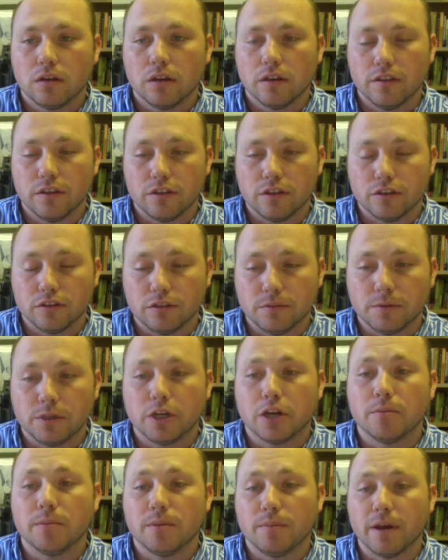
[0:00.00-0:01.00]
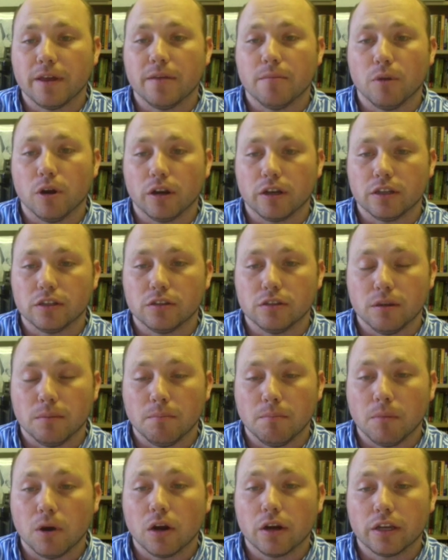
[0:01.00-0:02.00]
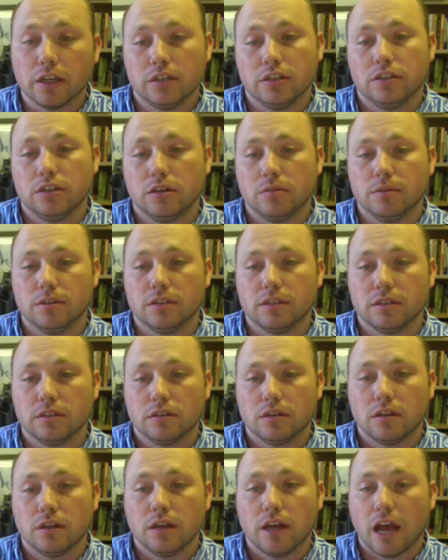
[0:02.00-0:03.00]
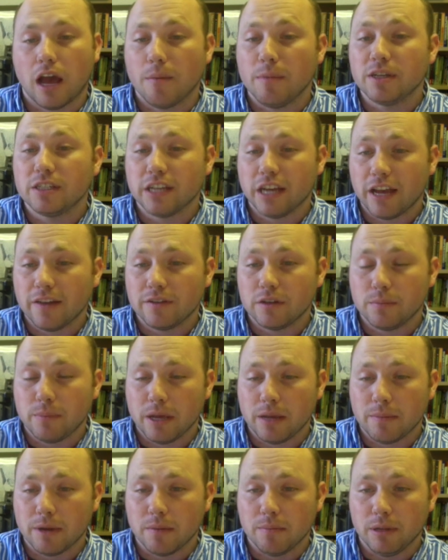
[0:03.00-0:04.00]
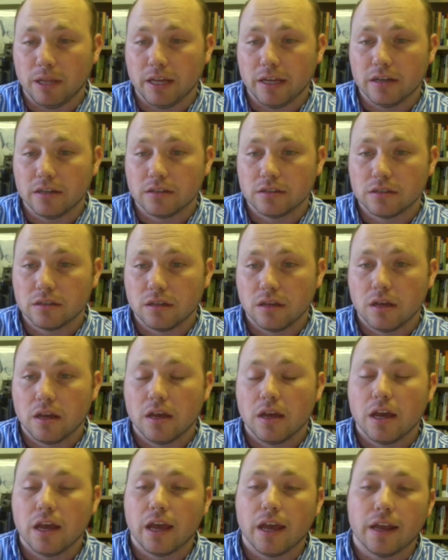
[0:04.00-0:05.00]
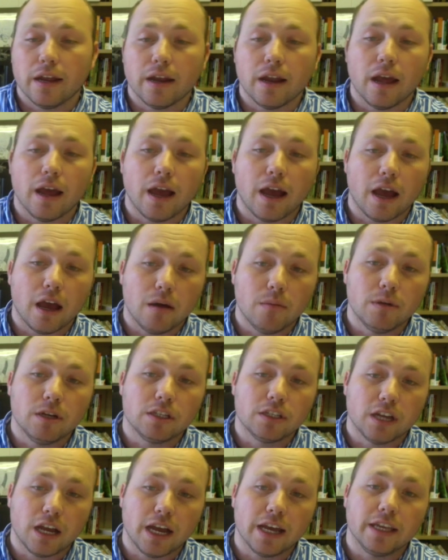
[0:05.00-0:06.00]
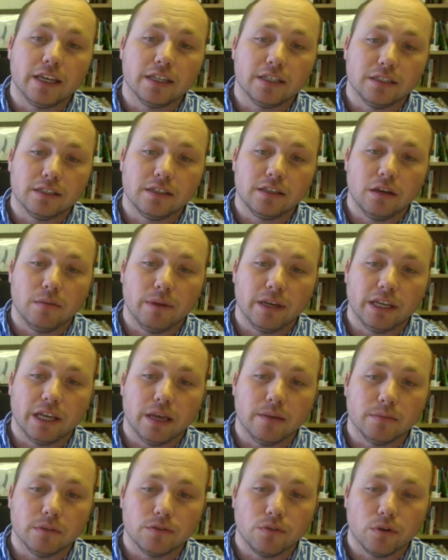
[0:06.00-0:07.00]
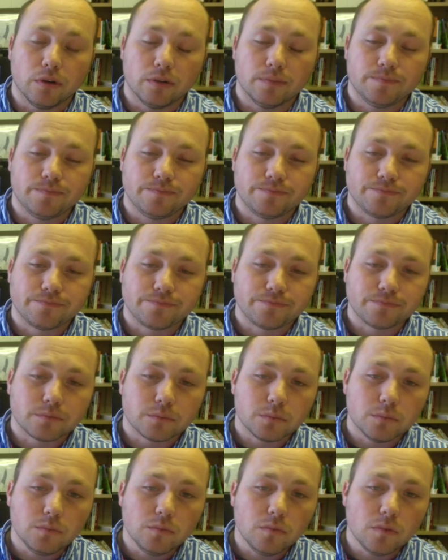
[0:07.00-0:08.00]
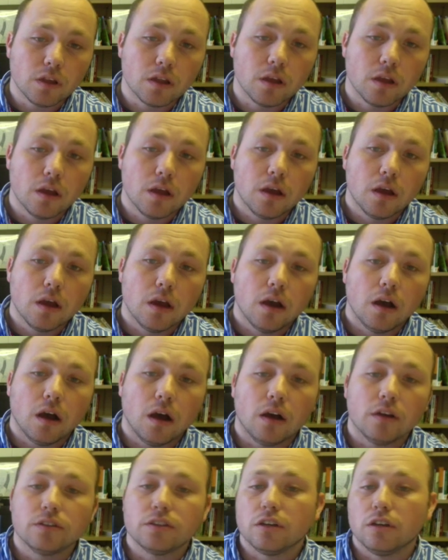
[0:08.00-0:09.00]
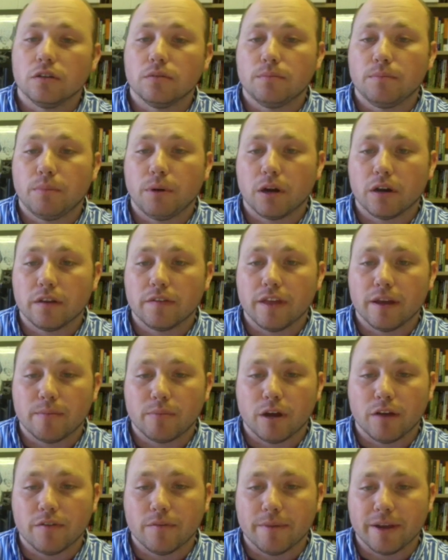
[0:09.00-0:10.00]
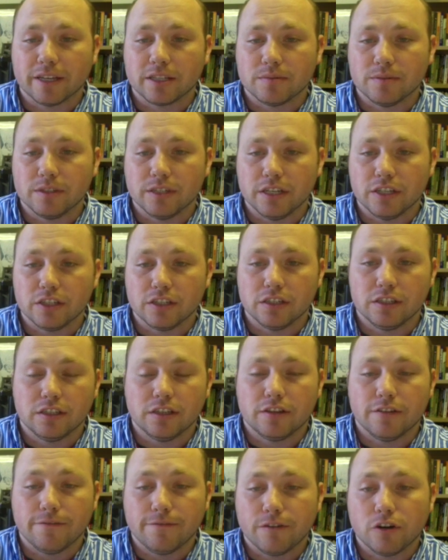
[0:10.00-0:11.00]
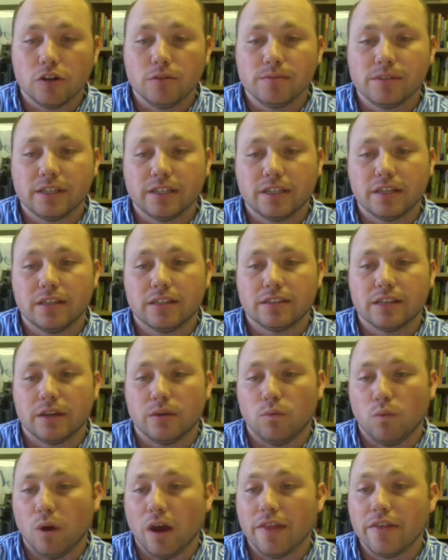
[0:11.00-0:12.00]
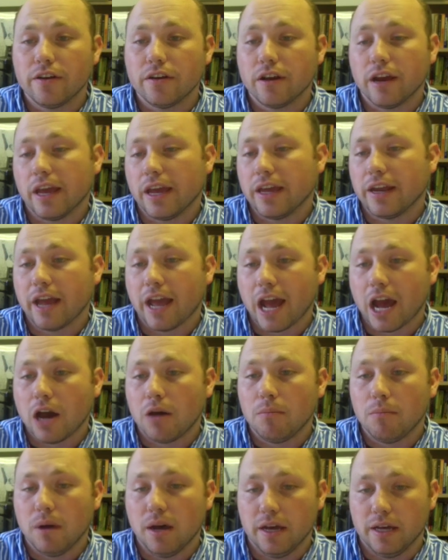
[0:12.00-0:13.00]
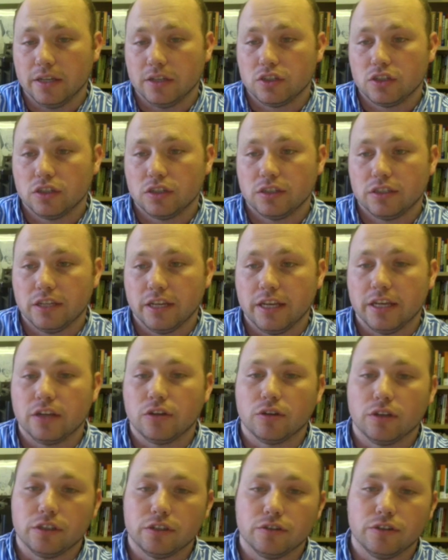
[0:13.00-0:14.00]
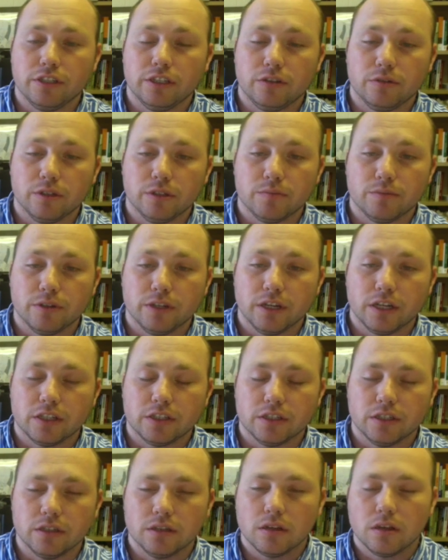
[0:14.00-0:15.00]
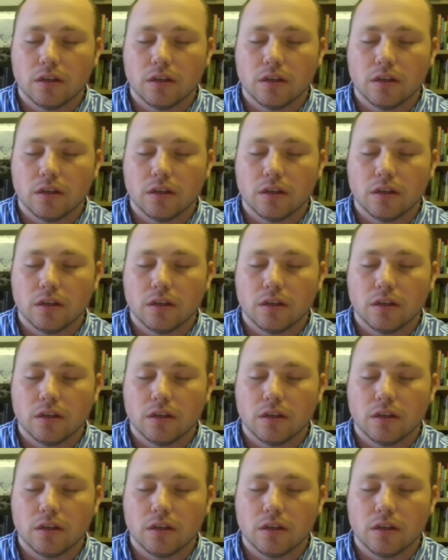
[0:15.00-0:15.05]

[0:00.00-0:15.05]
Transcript: and that they're determined by the market. So the market determines how much I have to pay my players and how much I get to sell my games for. Also, part of that profit maximization is that the firms get to decide whether and how much to increase or decrease production.